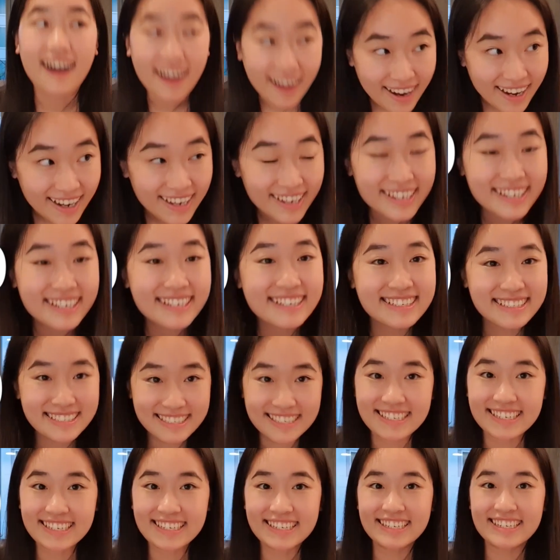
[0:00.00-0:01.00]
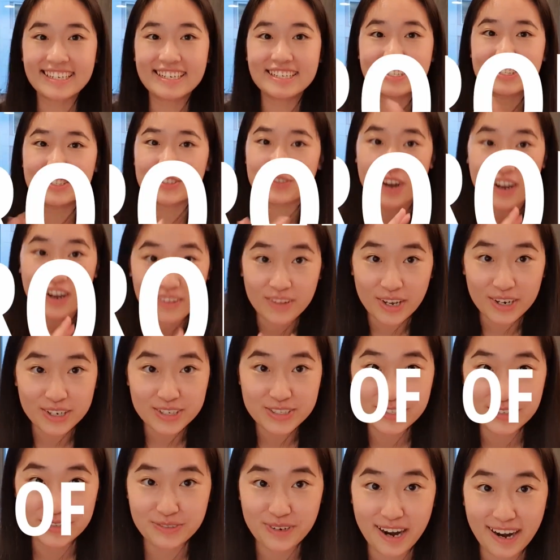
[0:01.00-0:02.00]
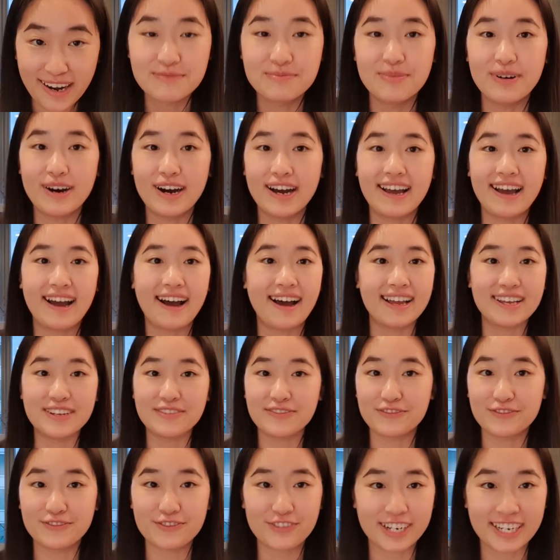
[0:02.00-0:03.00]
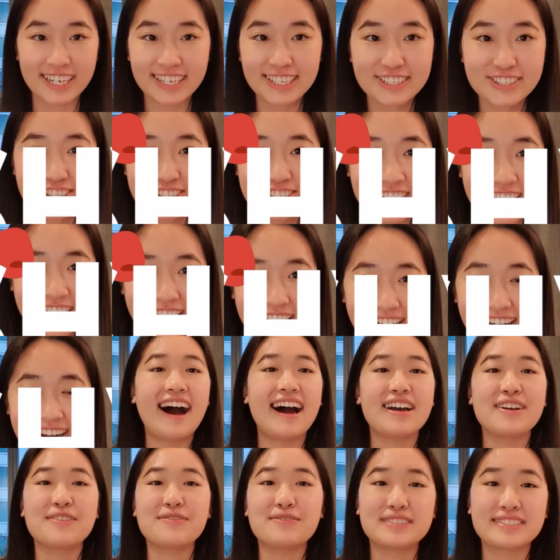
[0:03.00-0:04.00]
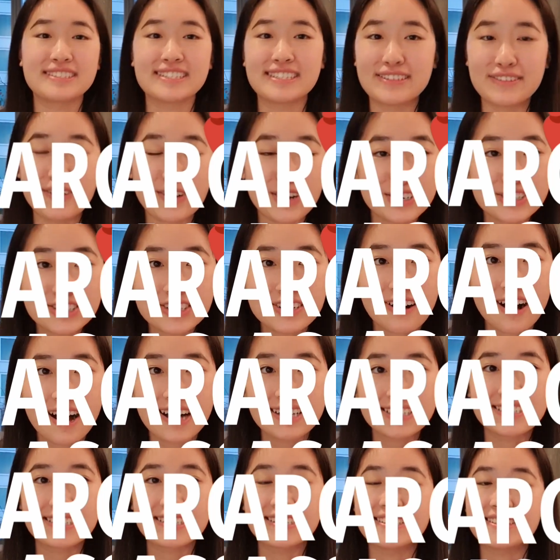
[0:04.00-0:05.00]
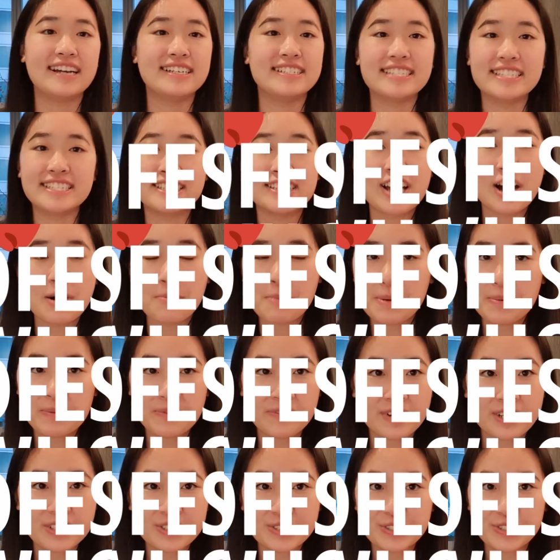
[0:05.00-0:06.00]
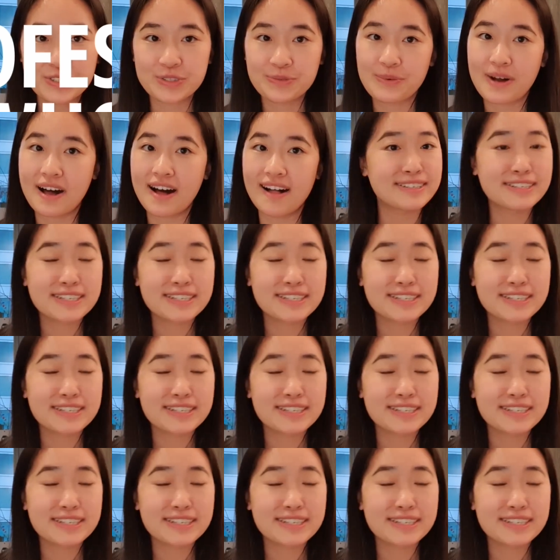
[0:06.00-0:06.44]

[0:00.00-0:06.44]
I need strong letters of rec. But I am freaking shy. I was in large classes. I didn't know my professors well.